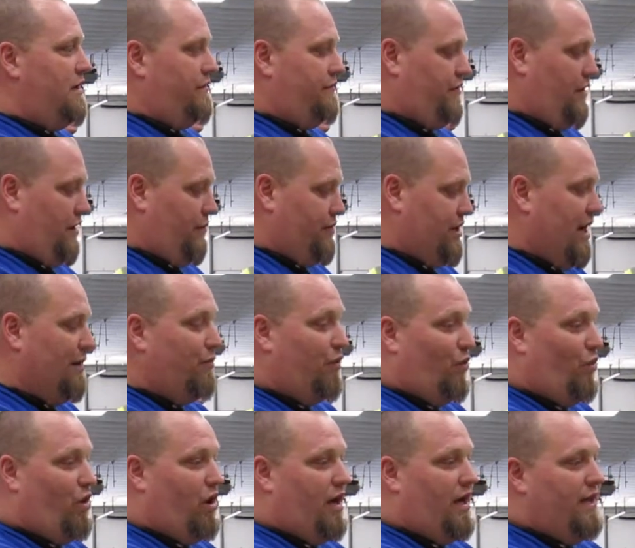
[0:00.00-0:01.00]

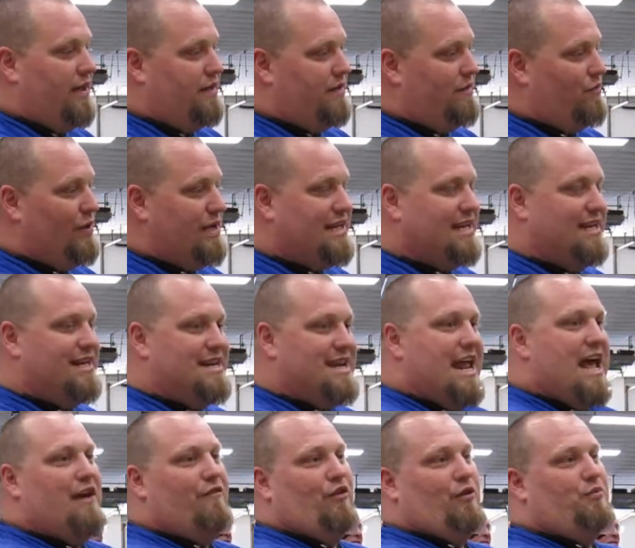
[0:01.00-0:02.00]
number one, we can
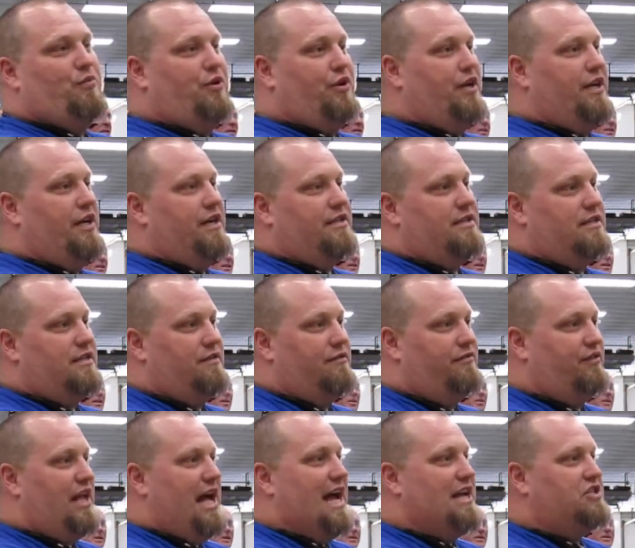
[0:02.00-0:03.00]
never put
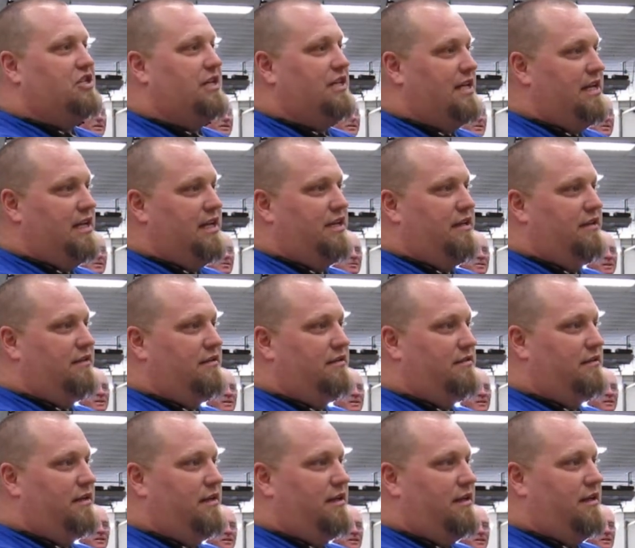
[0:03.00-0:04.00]
flashing in
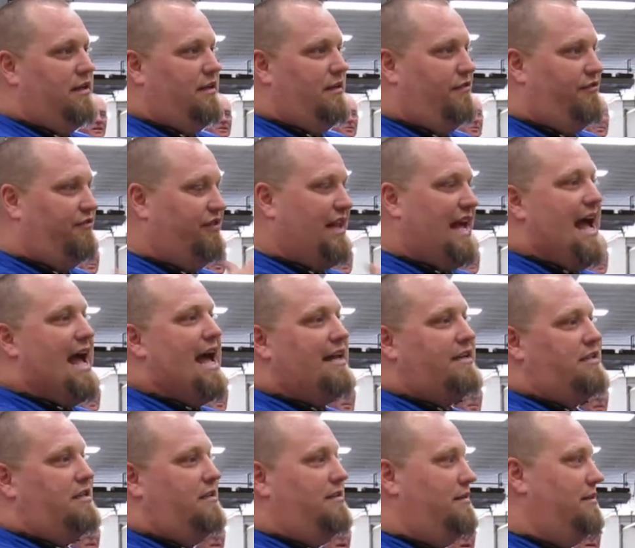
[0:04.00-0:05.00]

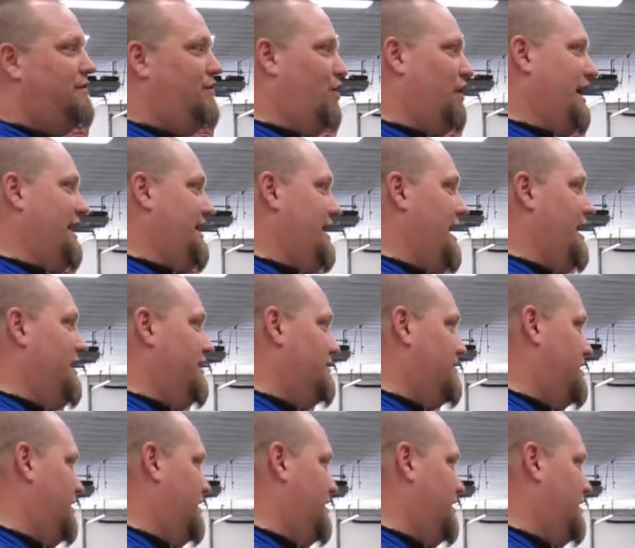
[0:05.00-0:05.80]
flat or at a negative